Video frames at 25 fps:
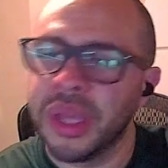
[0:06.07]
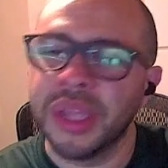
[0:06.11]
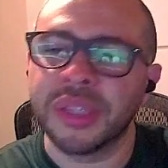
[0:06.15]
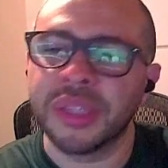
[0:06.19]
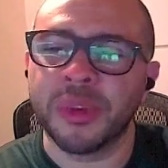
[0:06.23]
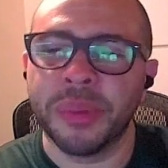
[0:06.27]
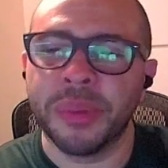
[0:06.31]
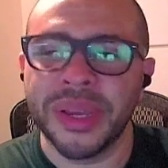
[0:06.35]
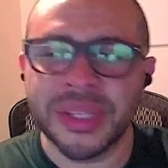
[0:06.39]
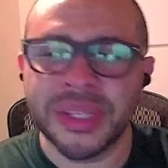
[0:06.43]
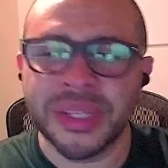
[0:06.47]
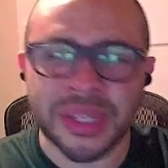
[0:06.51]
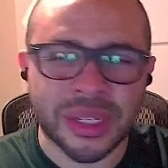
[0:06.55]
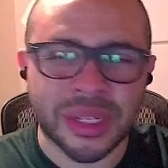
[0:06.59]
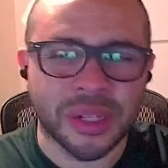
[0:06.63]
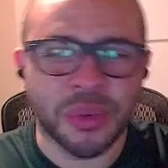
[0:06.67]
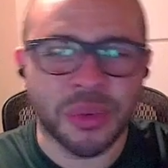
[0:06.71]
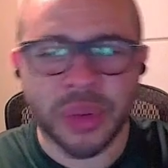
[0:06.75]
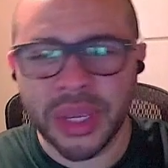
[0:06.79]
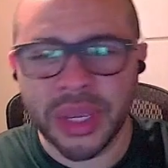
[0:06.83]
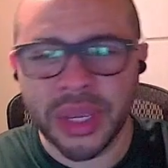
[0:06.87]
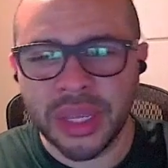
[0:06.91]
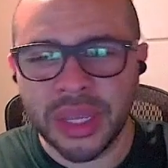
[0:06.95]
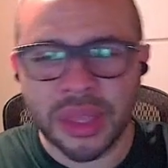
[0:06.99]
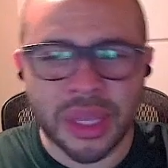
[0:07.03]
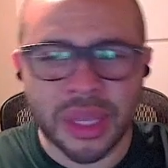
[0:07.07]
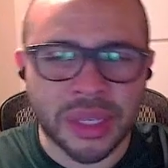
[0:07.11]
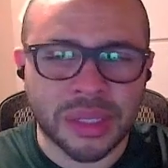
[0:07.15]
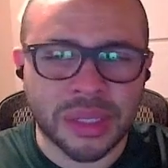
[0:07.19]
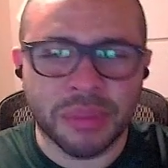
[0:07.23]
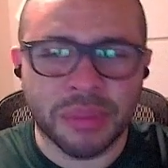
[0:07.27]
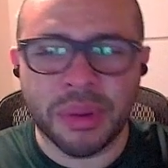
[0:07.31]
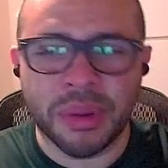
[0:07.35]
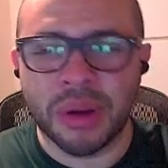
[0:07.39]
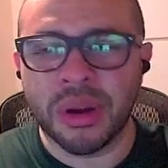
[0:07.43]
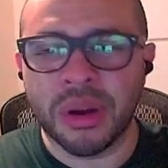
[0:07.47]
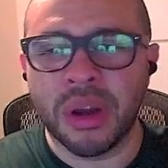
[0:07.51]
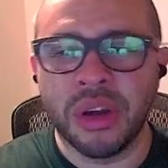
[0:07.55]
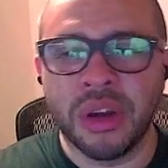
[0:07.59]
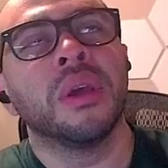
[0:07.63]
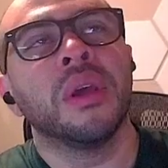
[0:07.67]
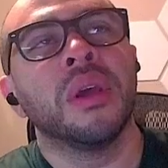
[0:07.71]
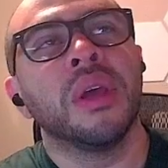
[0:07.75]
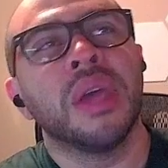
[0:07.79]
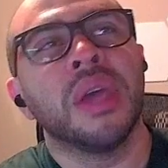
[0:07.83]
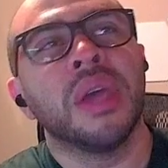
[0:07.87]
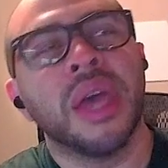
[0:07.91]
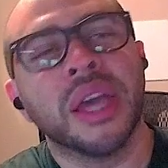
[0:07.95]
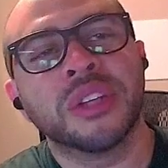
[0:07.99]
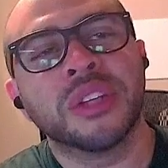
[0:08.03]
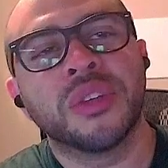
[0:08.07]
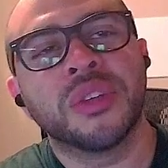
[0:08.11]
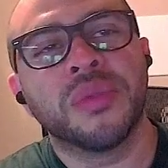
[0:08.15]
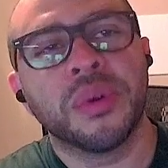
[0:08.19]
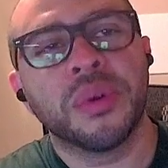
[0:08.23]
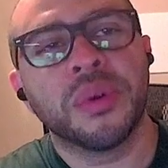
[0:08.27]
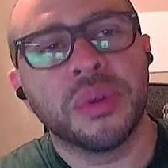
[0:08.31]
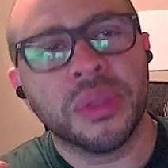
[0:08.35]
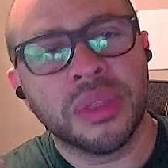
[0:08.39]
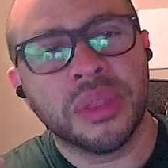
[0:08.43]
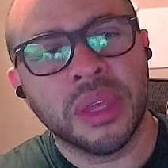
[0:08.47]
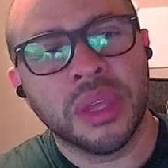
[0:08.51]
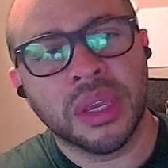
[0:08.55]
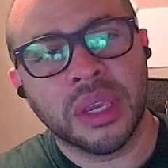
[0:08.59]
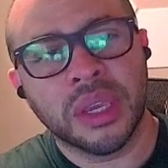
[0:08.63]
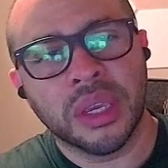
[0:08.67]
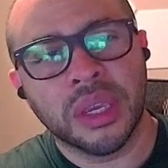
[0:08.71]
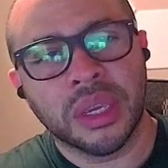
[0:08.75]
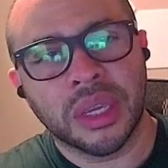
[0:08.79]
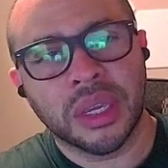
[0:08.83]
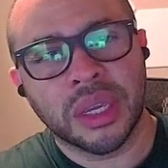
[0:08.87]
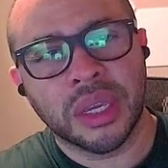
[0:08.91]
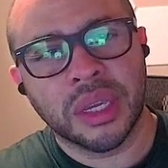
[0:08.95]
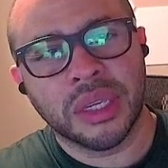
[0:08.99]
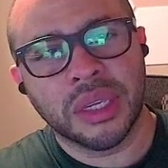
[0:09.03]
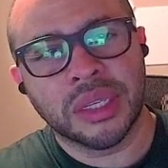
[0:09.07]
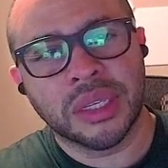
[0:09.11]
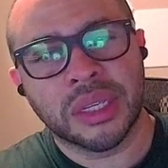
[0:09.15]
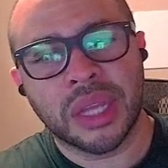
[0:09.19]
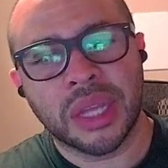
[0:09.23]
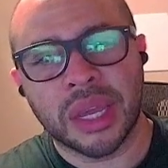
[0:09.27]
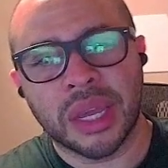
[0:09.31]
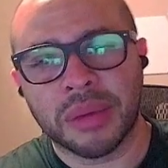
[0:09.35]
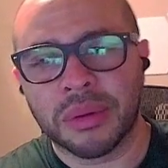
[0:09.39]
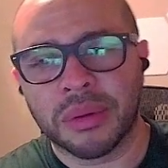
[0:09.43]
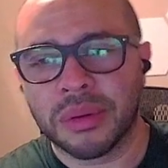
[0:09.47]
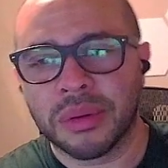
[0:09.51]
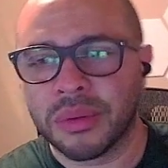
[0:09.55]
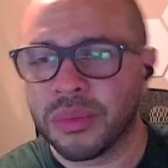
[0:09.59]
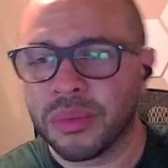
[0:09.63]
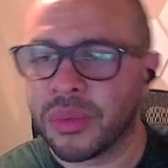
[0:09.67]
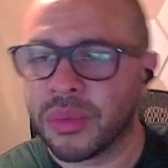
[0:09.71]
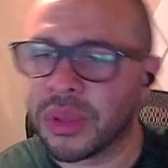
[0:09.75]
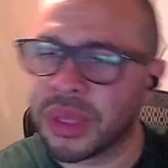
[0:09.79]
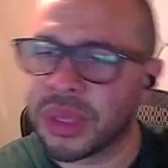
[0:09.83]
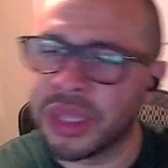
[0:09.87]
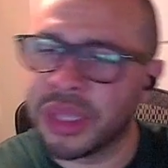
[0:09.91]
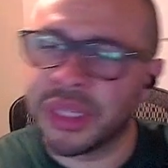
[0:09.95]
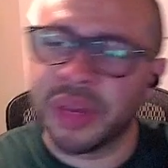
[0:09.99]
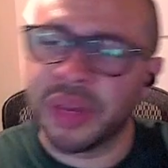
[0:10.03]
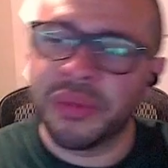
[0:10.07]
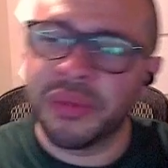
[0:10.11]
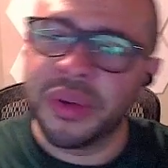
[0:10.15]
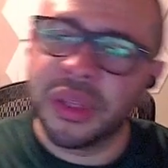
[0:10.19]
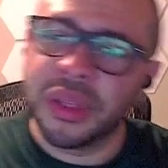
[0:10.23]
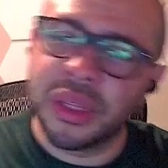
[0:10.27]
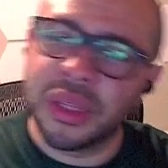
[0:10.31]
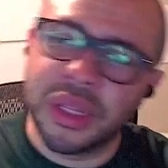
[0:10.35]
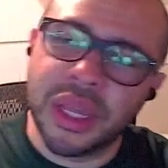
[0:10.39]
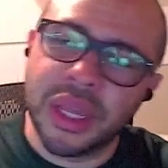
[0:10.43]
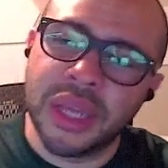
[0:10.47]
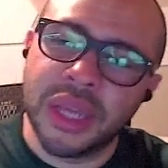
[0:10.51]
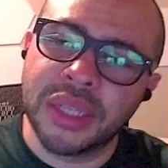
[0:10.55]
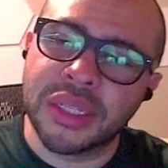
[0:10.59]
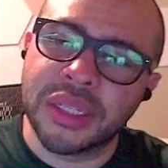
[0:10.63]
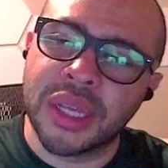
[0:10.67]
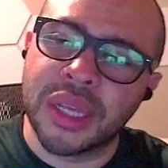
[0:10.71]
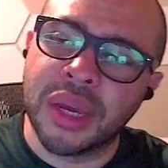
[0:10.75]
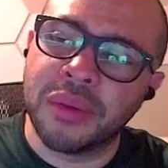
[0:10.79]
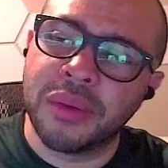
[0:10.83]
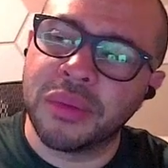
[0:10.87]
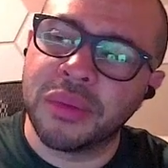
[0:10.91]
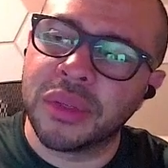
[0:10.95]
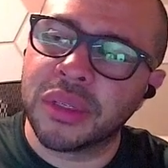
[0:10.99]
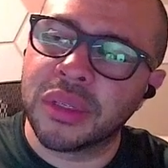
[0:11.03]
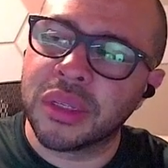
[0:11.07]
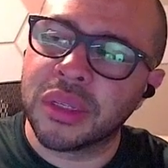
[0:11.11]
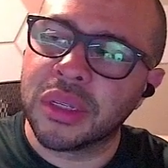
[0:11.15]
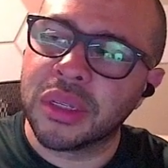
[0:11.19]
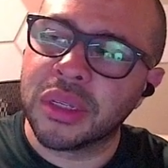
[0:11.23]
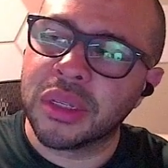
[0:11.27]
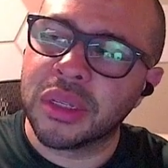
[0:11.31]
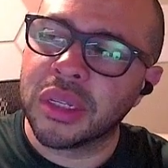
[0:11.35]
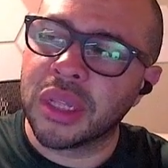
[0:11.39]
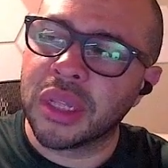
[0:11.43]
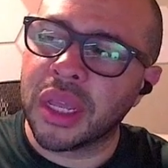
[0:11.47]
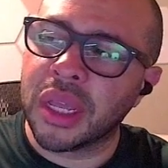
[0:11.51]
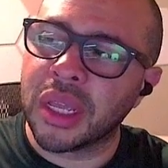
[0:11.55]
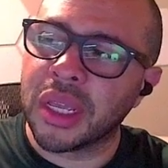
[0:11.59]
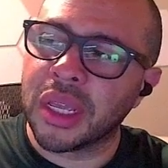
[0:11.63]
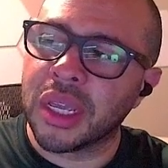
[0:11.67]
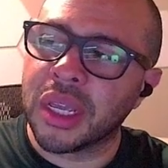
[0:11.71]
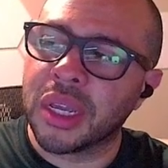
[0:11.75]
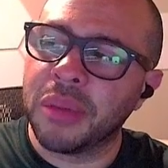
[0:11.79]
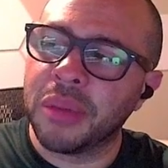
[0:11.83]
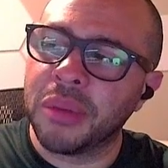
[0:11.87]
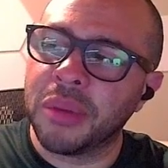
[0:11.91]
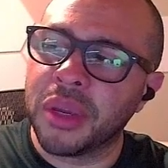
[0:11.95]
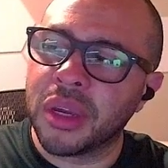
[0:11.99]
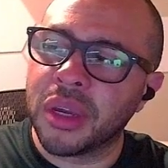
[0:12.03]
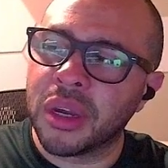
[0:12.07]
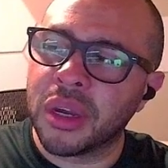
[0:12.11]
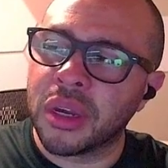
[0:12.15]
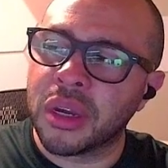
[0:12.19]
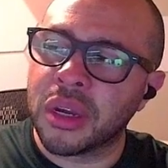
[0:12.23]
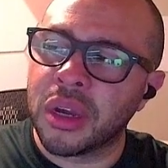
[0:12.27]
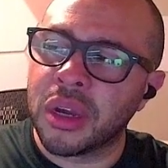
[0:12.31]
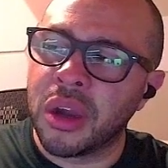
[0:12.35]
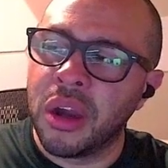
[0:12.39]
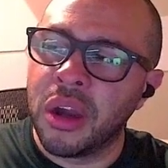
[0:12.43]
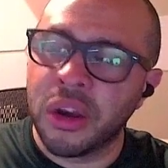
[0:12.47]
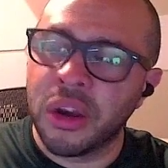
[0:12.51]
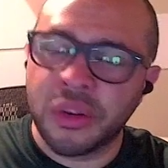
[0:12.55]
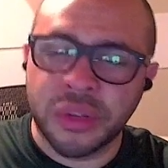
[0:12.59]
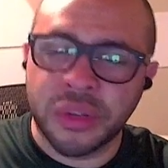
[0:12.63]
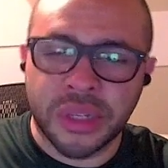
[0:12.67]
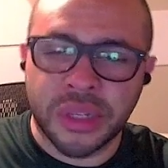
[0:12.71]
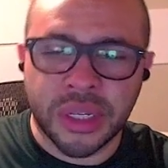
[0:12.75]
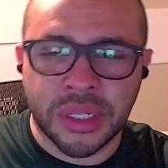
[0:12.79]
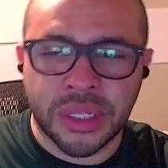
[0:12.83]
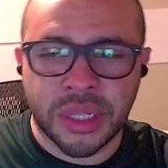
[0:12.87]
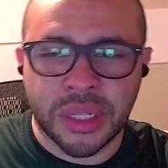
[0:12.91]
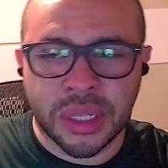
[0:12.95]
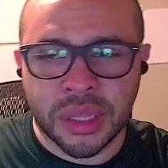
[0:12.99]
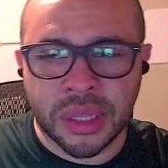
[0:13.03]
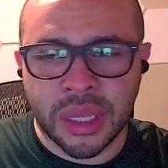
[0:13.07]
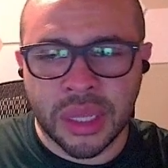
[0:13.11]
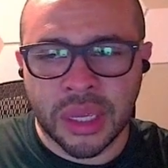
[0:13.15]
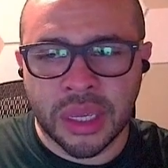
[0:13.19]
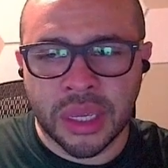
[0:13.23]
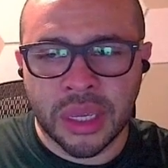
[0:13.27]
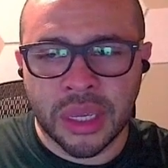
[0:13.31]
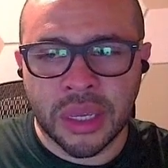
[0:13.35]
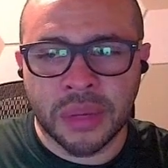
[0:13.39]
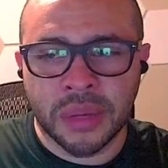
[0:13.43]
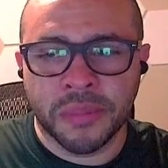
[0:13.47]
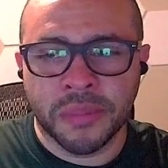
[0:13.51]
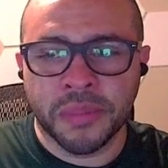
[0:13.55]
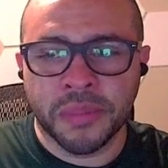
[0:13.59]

So basically, the way he thinks about extroverted thinking is like, as I read the last time, was that it could be concretistic thinking